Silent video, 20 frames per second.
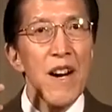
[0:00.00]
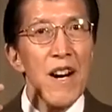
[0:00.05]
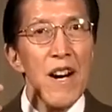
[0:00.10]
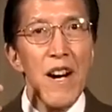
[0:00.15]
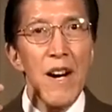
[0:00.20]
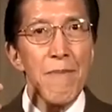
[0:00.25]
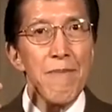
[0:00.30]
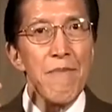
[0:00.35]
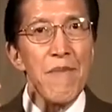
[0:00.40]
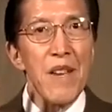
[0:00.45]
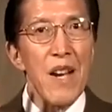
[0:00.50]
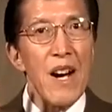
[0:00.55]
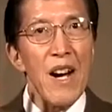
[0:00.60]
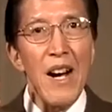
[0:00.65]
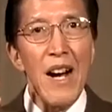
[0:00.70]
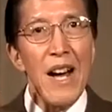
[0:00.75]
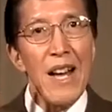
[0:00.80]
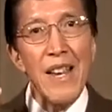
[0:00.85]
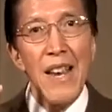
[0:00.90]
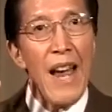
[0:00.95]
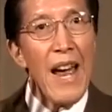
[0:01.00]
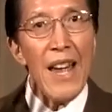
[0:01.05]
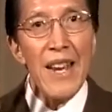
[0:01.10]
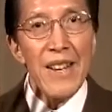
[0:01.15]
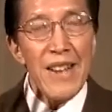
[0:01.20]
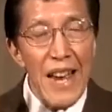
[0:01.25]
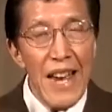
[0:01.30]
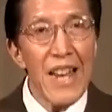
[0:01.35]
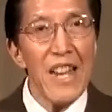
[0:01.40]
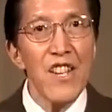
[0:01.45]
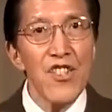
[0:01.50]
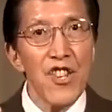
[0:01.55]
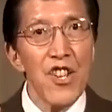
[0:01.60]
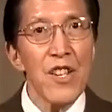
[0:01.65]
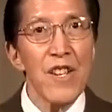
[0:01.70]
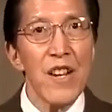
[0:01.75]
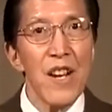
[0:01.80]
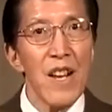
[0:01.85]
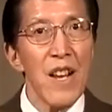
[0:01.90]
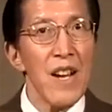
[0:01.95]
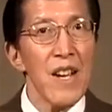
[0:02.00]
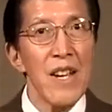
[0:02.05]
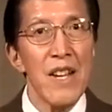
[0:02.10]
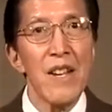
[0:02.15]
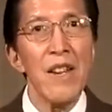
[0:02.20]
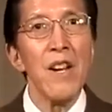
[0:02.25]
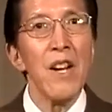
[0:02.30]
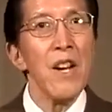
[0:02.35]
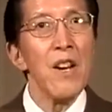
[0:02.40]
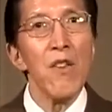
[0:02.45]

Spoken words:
an Asian client